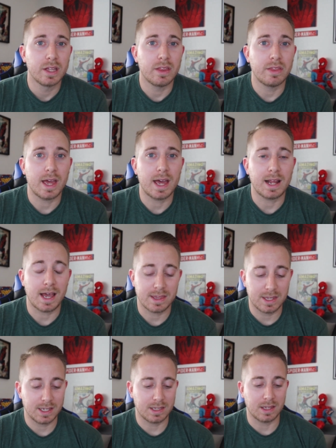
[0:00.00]
that I
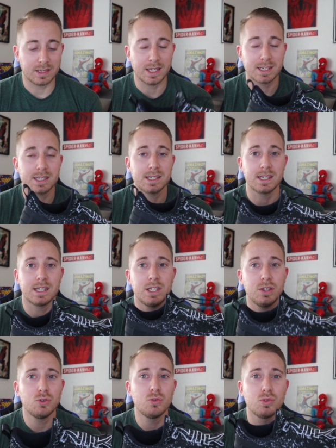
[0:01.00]
think that this is a
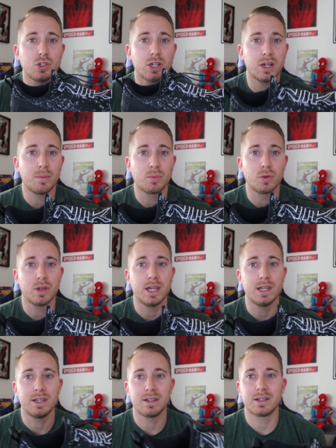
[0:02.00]
huge
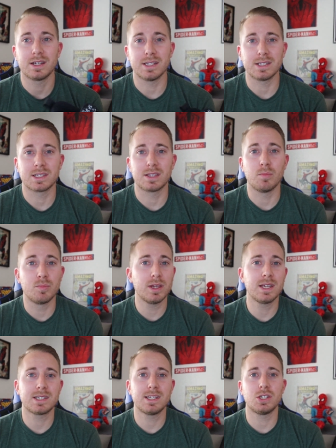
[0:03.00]
upgrade, because the
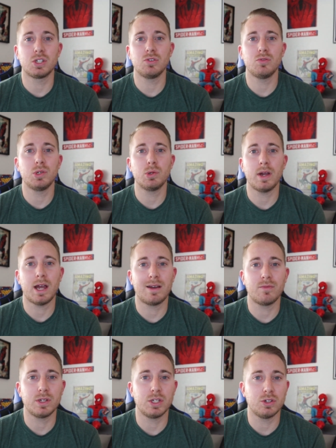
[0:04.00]
biggest issue you
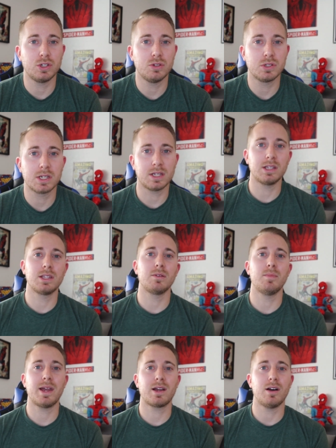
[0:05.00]
have when you're using the
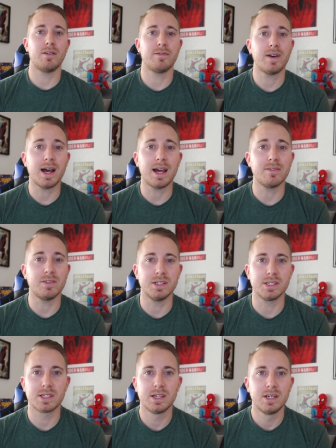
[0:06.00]
Metcon 5
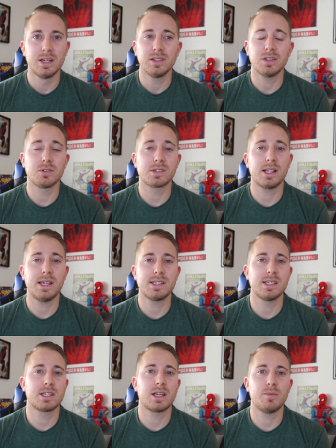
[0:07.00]
is those
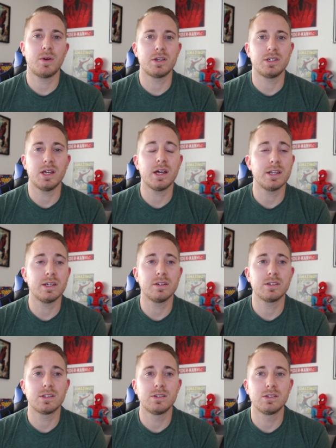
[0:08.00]
laces come undone
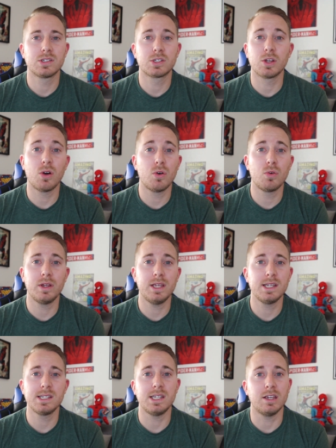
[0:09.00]
so
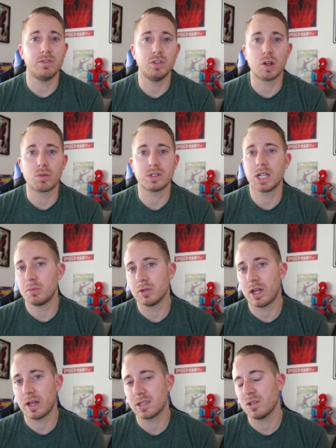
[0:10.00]
easy if you don't double
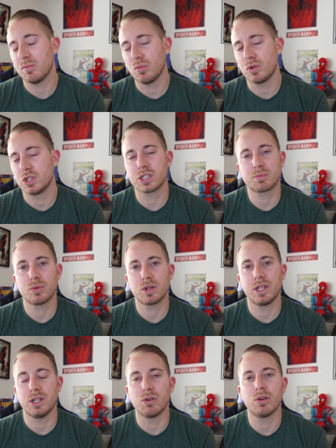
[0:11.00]
knot them, which is
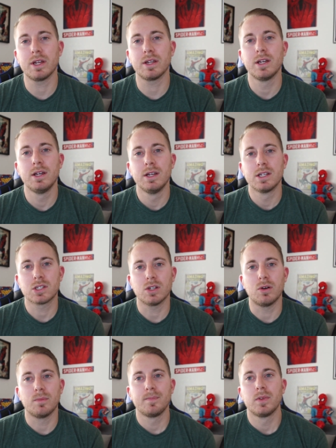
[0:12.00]
pretty annoying.
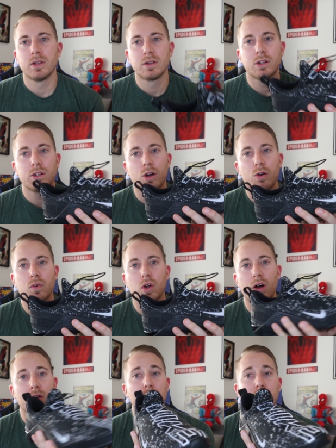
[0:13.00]
So
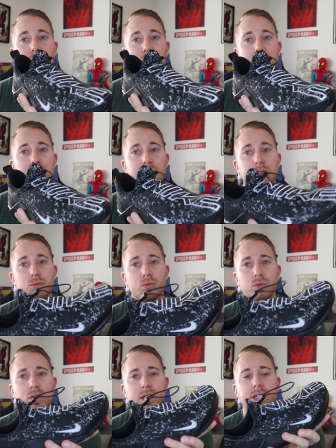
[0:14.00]
overall,
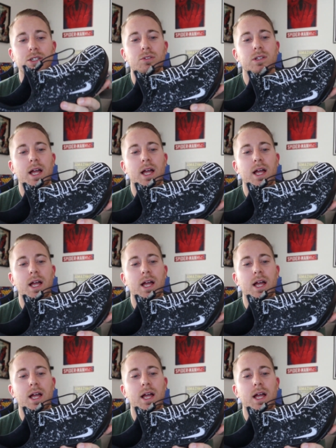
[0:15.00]
really do